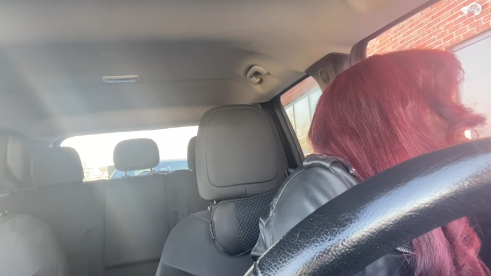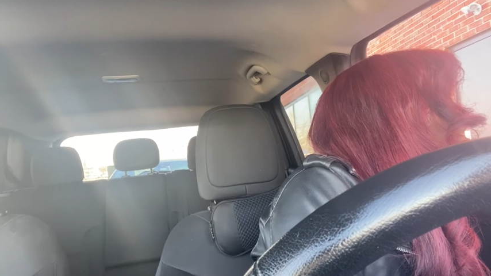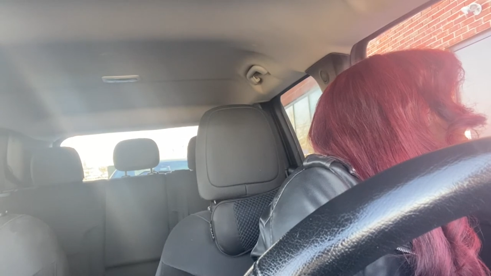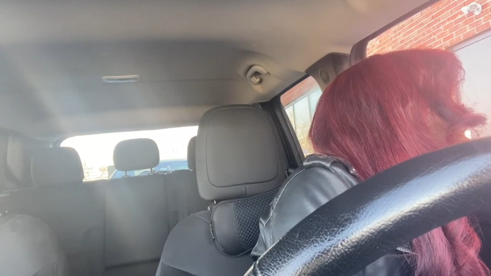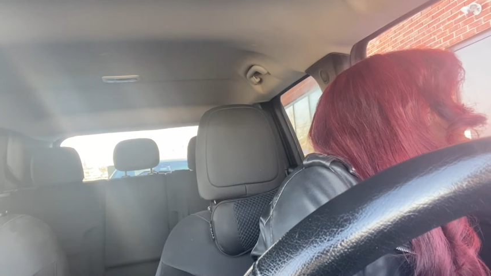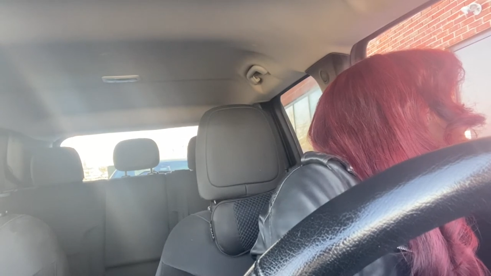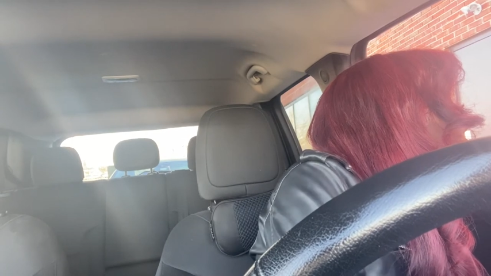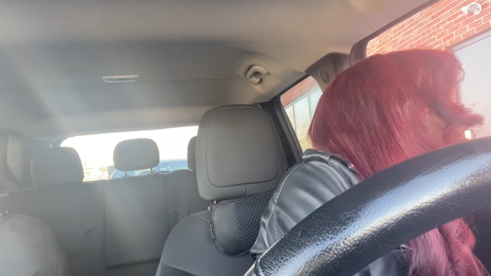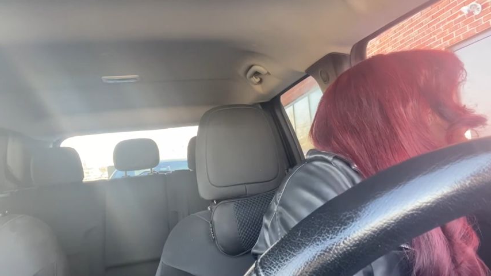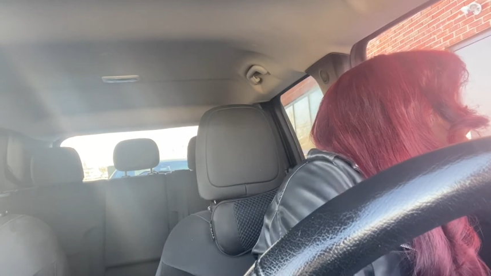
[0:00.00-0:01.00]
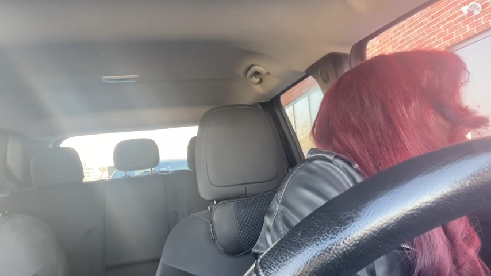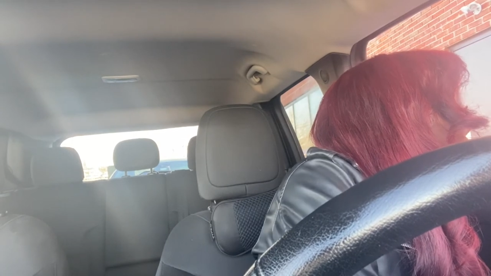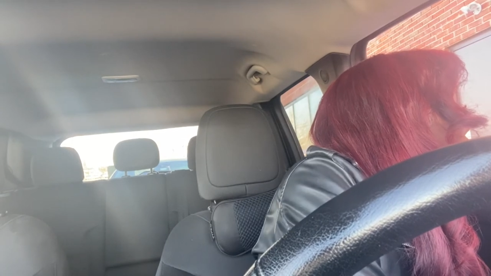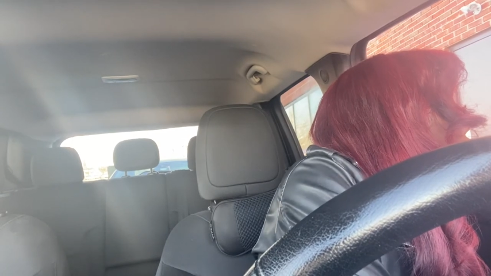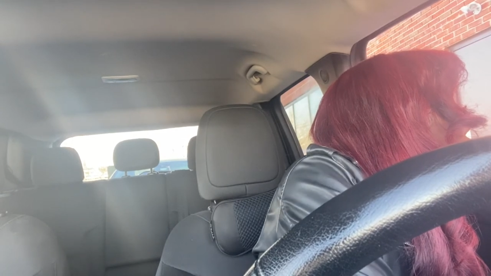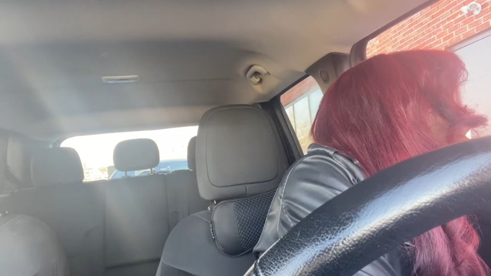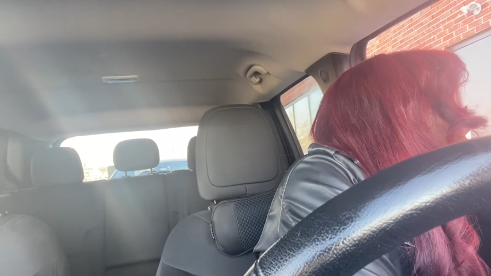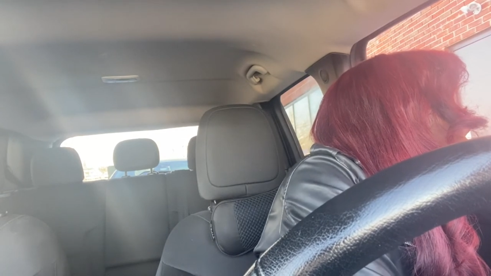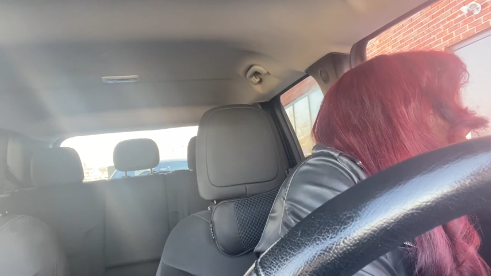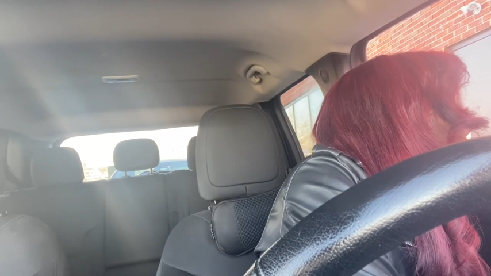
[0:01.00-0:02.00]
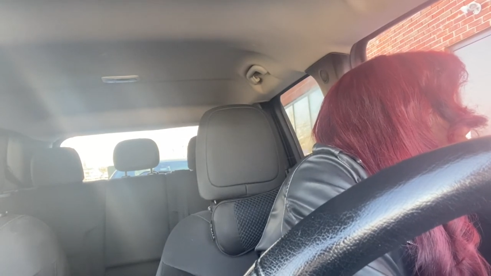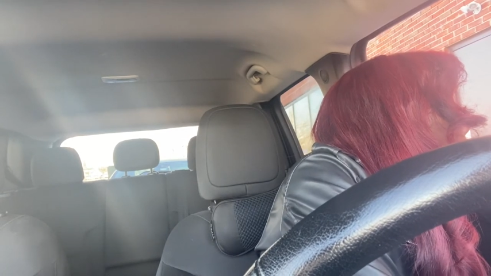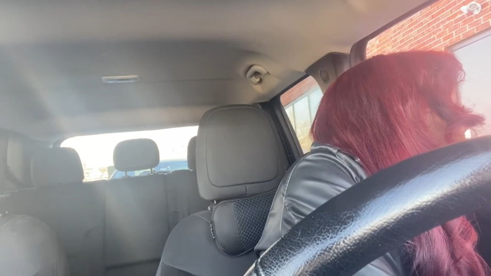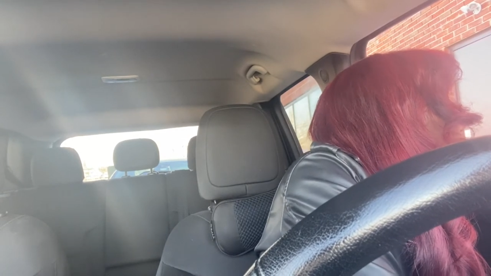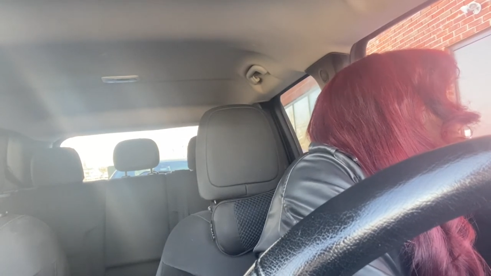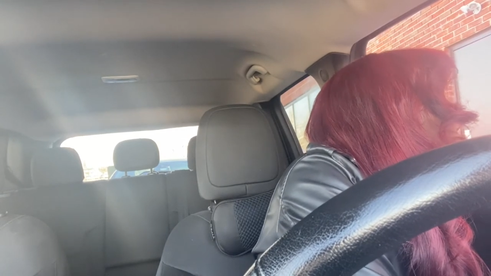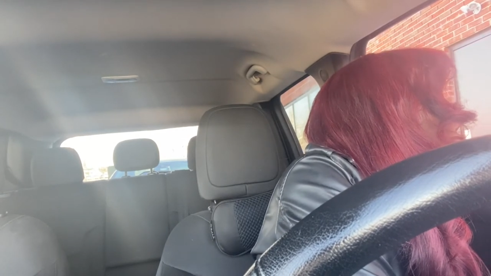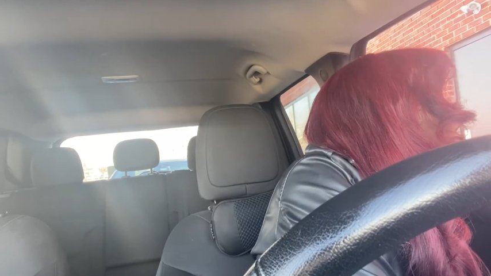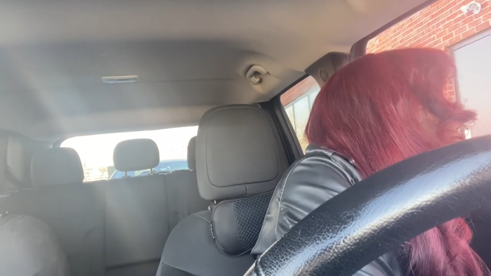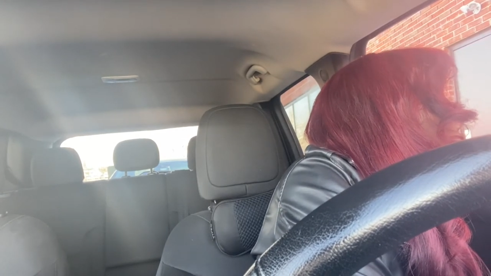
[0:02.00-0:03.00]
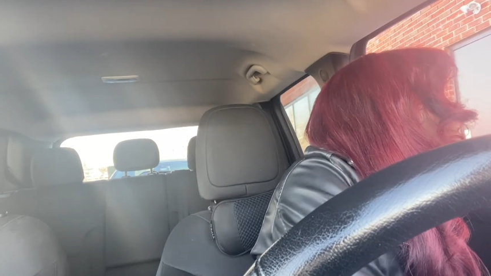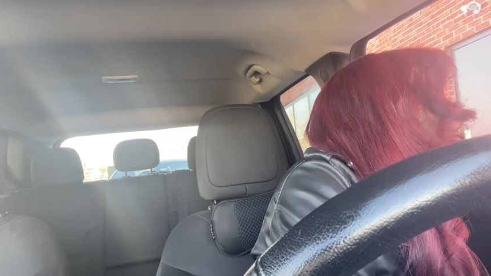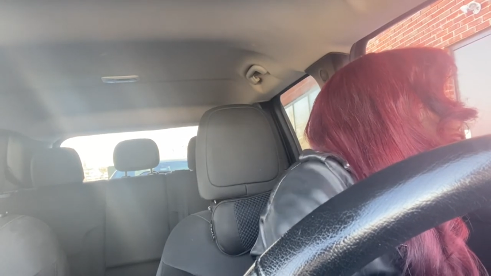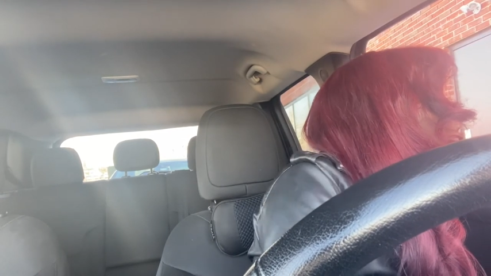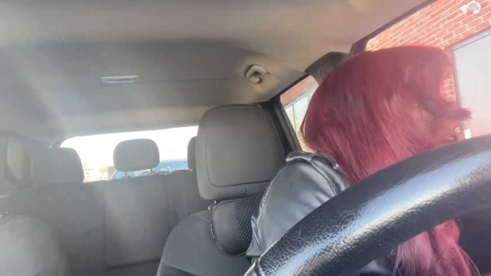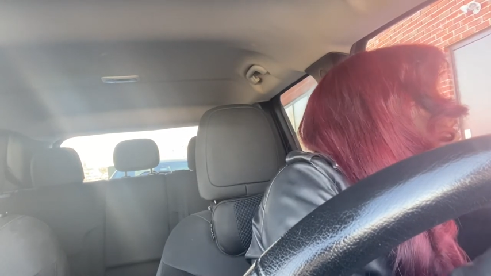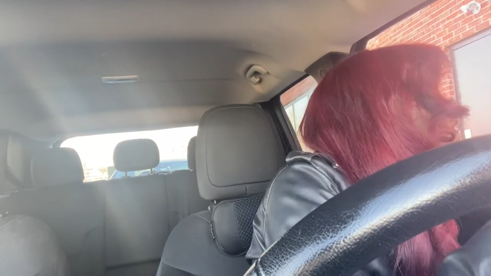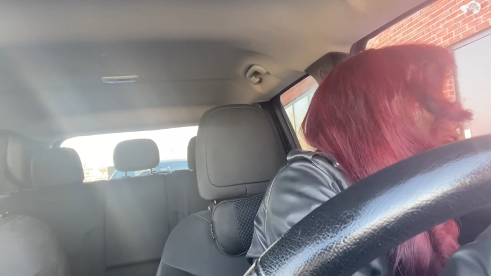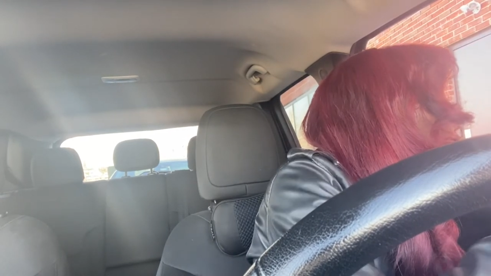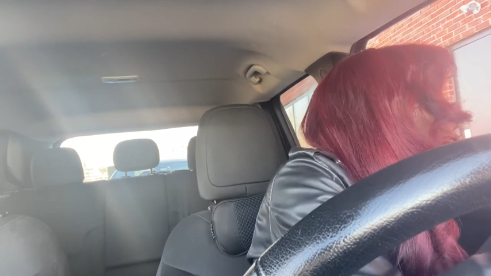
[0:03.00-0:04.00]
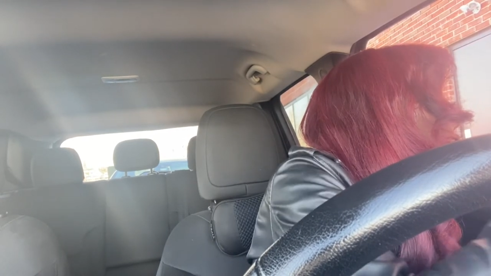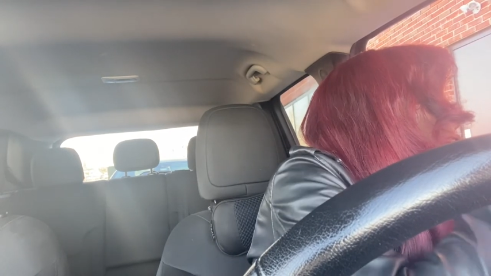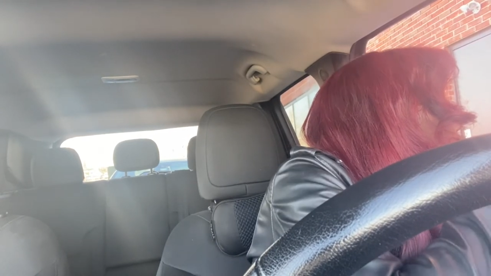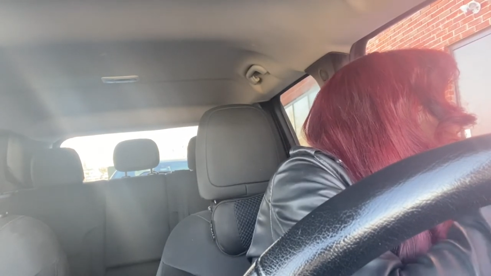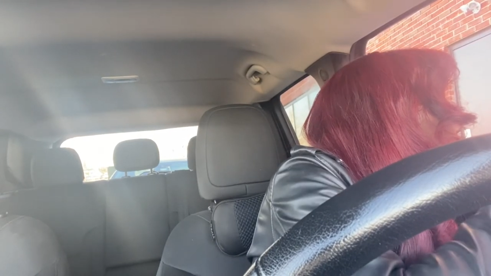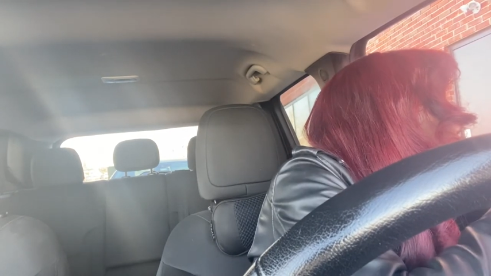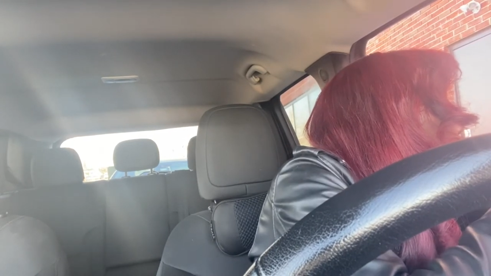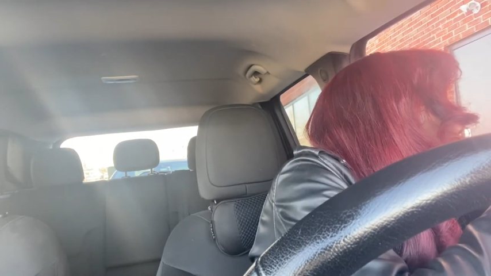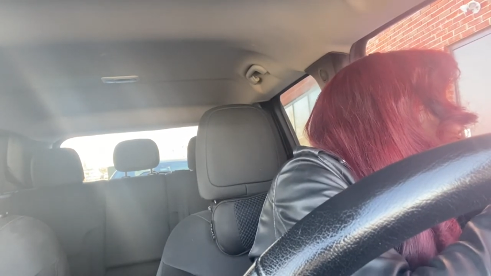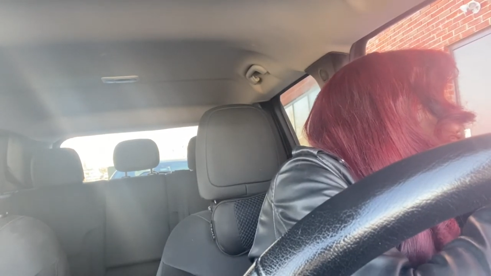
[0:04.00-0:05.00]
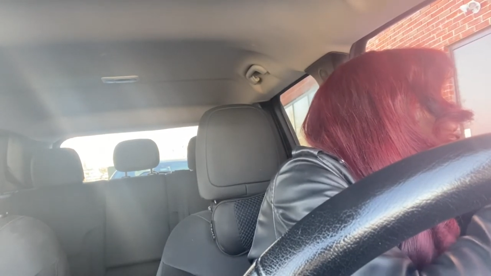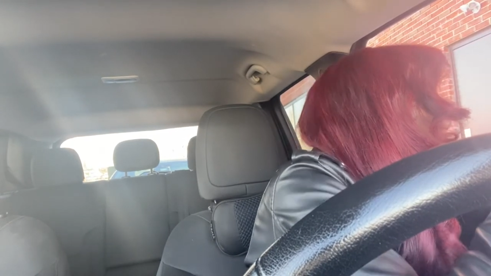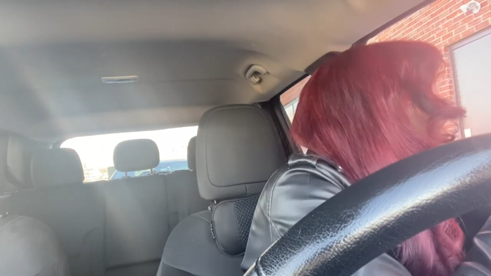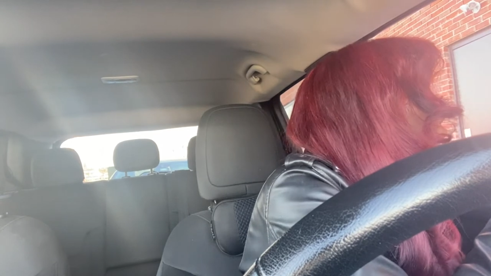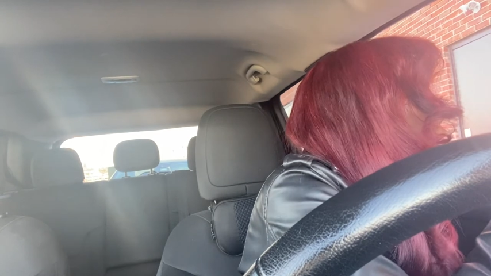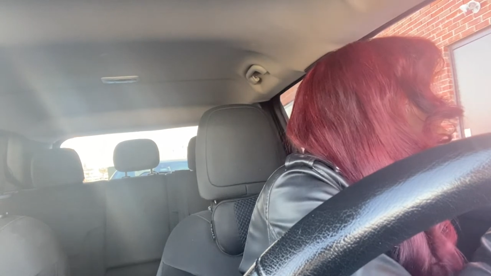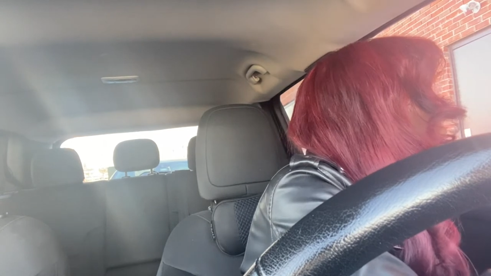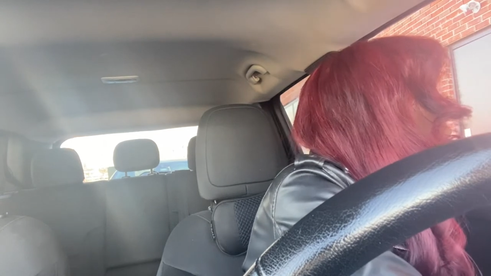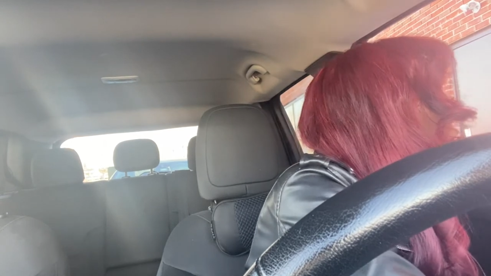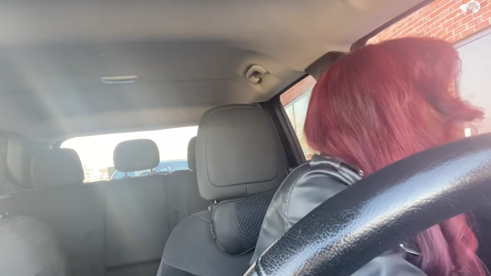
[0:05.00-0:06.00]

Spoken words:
(no speaker visible)